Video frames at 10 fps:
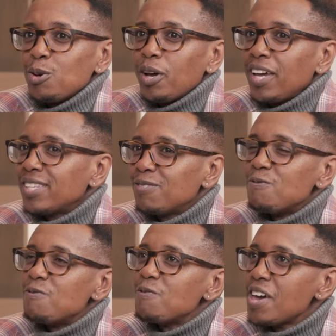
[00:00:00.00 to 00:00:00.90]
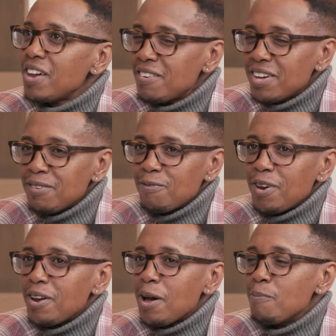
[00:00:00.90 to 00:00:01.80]
So it's very,
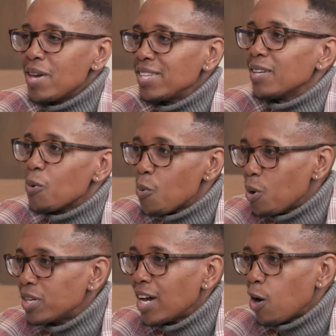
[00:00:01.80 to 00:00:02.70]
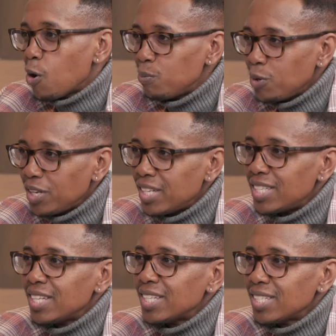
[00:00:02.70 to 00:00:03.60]
very amazing it's what a
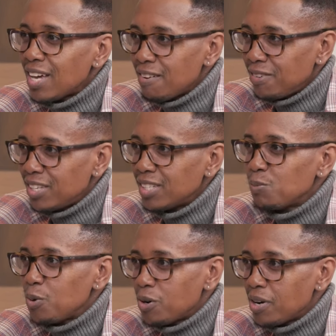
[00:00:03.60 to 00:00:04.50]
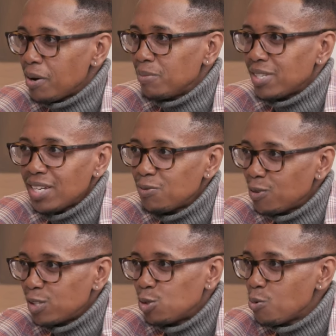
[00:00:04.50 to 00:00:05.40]
community service program just
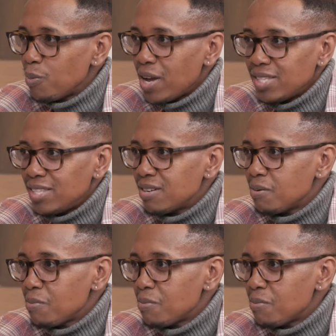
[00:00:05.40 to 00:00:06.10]
for 2 months, 3